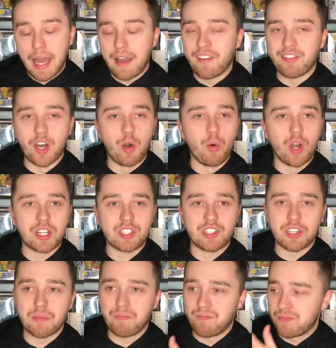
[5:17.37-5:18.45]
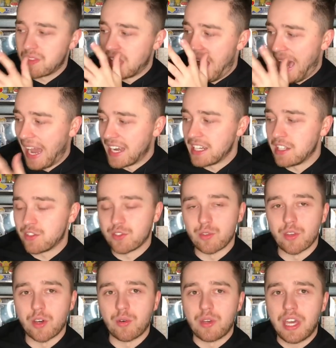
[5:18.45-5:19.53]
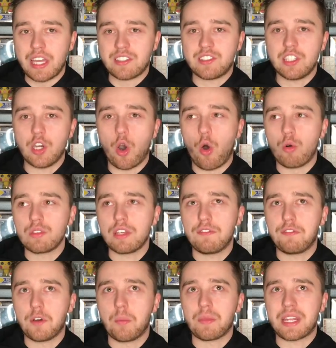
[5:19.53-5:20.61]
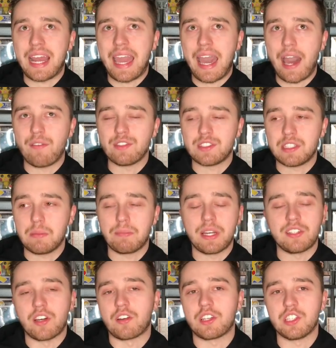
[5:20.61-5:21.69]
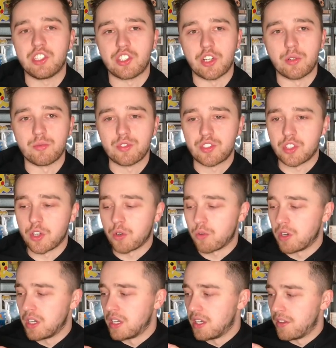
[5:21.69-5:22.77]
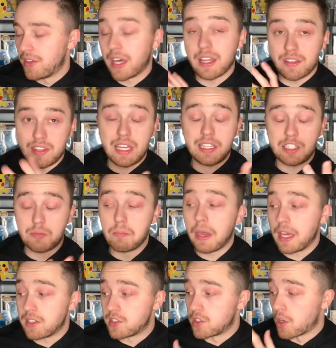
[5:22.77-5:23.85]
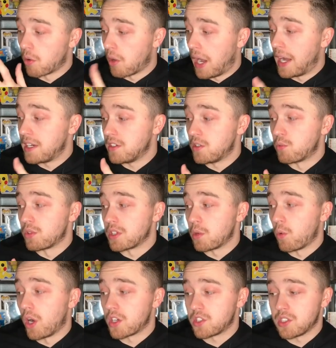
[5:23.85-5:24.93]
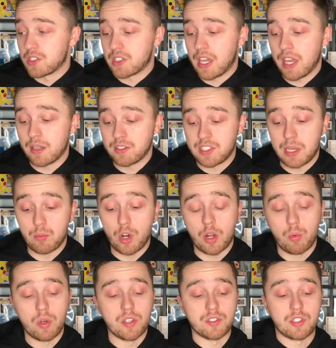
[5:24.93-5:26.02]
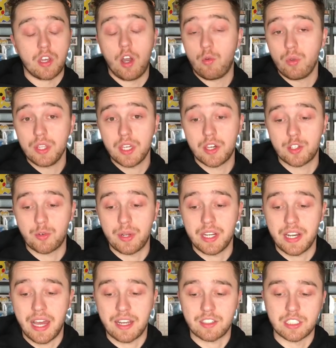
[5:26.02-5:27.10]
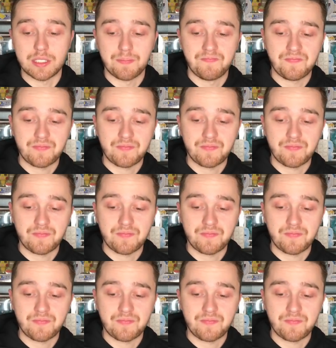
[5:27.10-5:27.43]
Have not watched it. I need to, though. It's the only film that I haven't seen by Duncan Jones, so that he's made, so I need to really watch this. And Sam Rockwell's a really underrated actor.